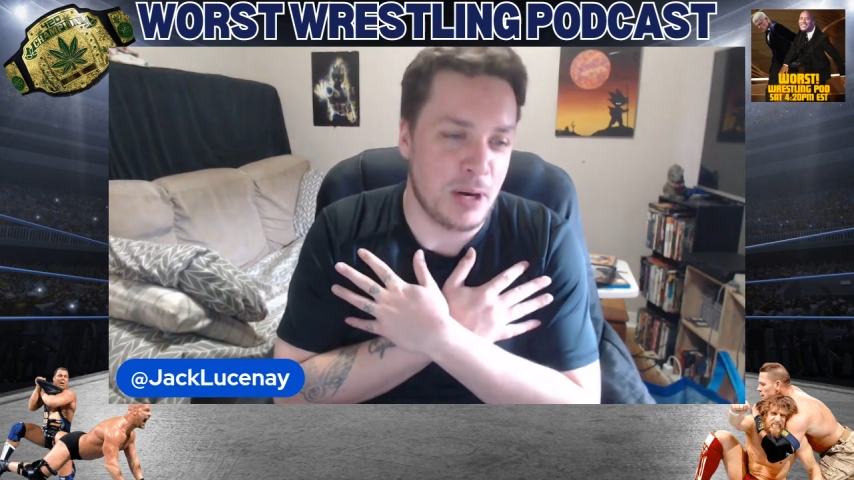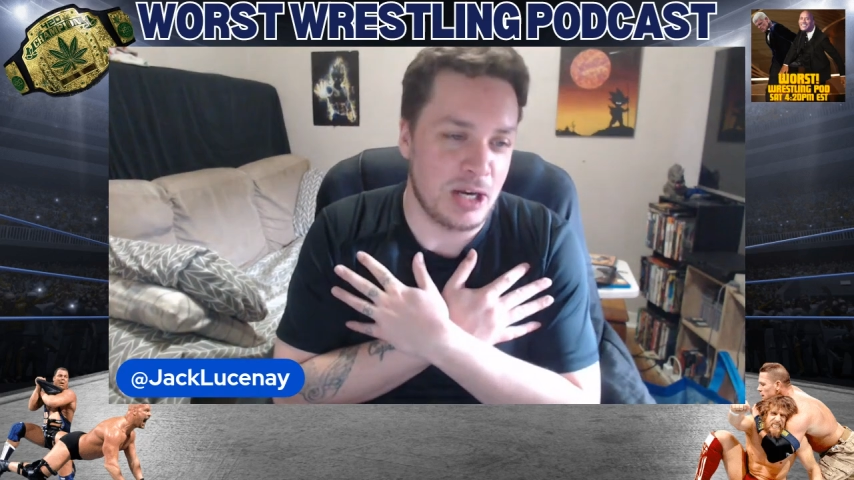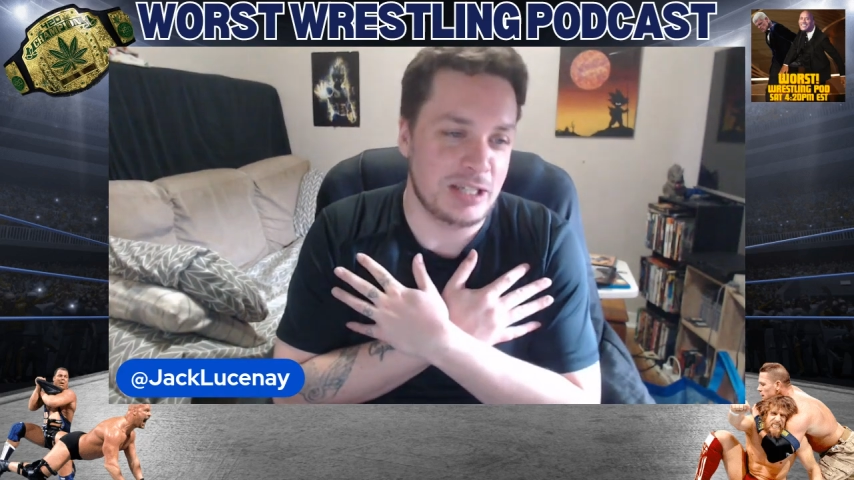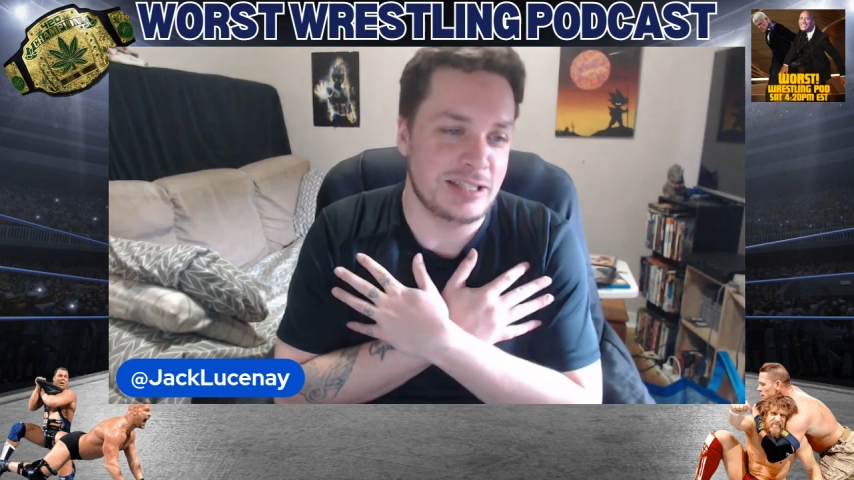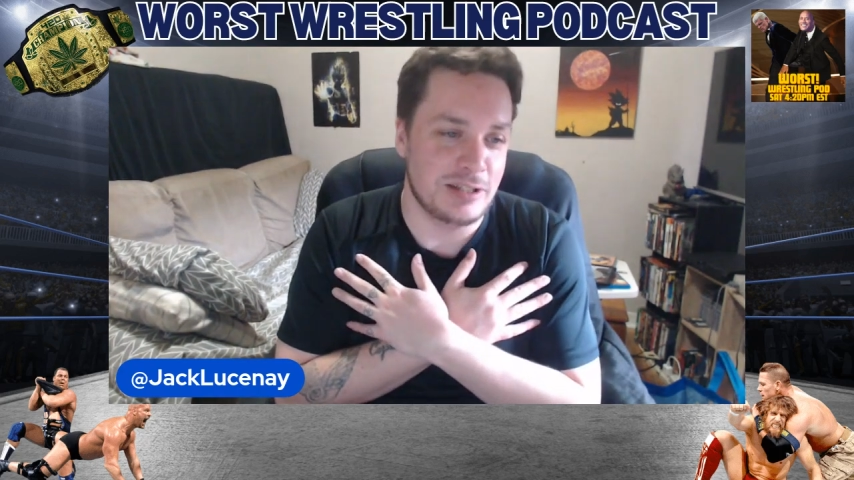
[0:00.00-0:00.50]

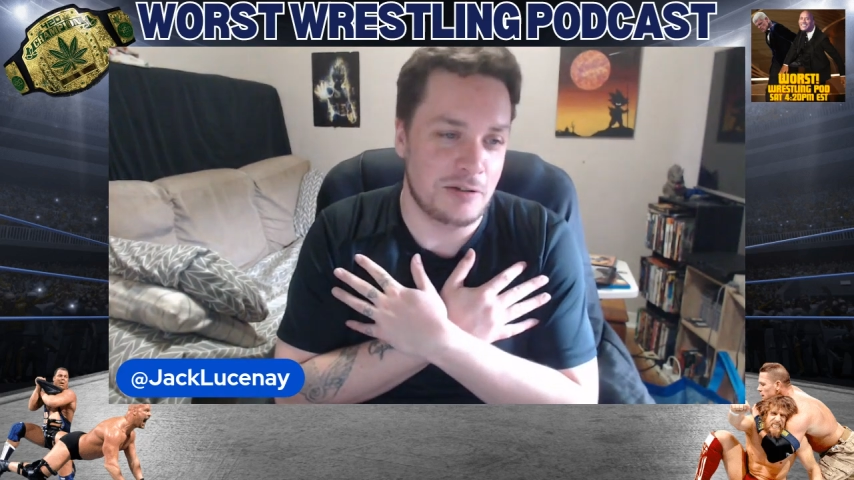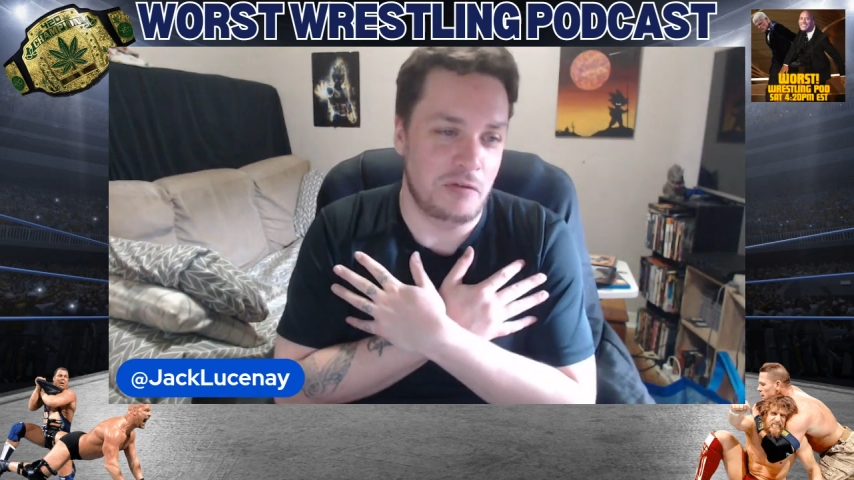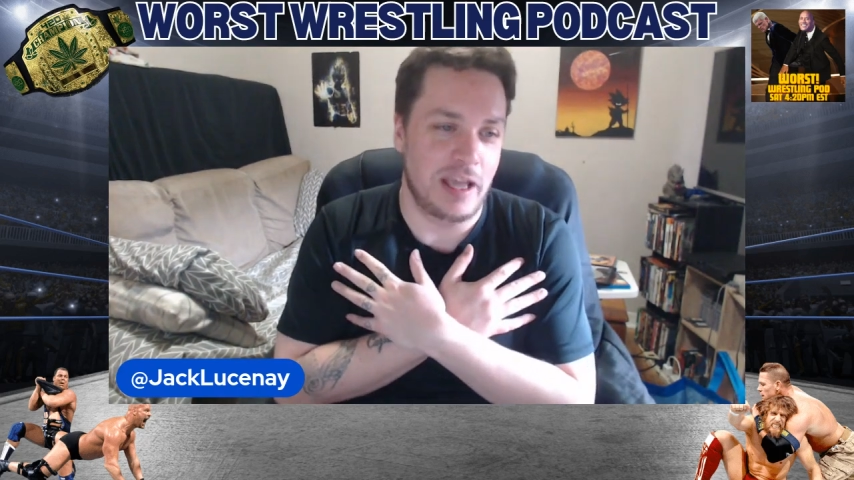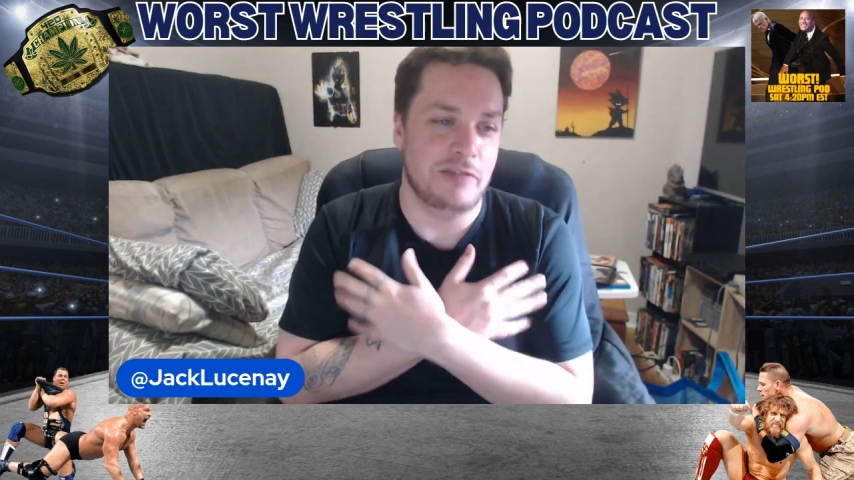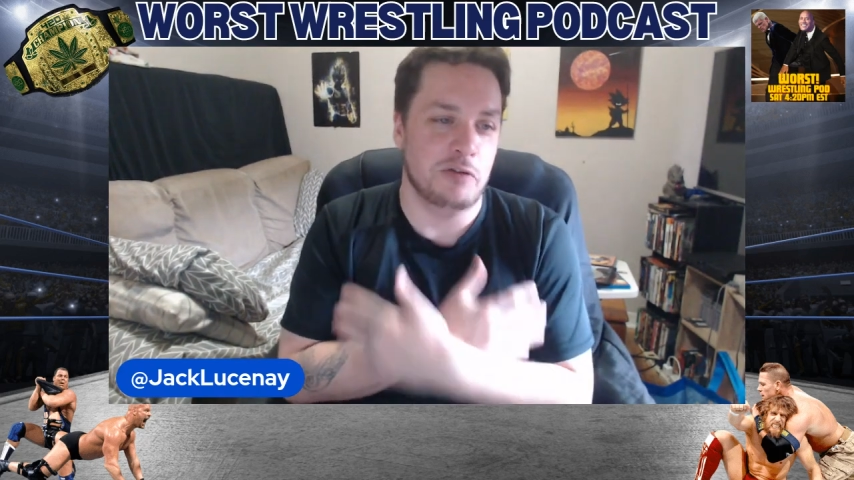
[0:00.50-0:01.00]
personal
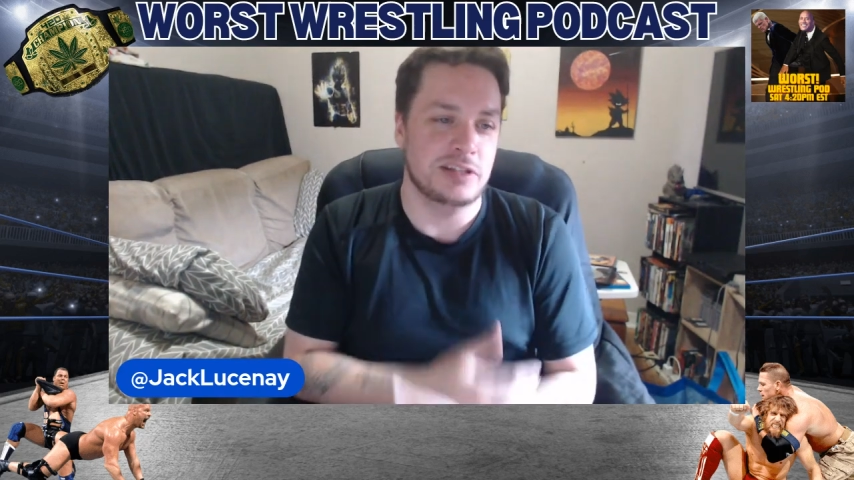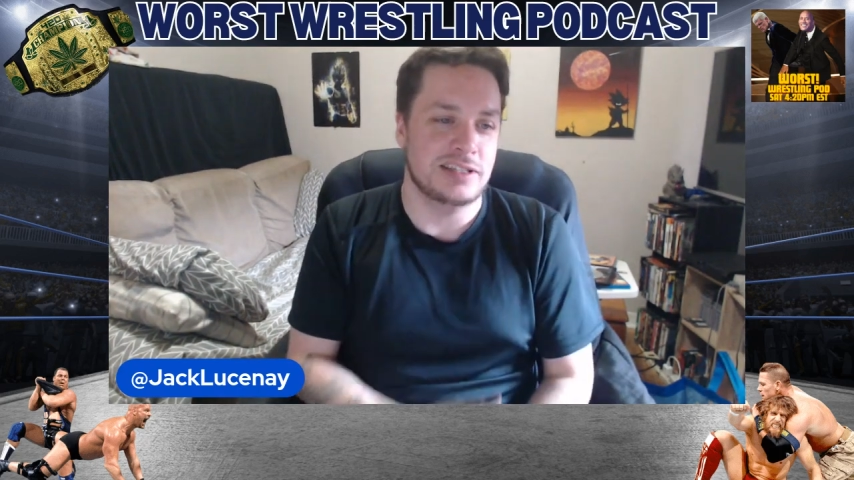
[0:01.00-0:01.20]
favorite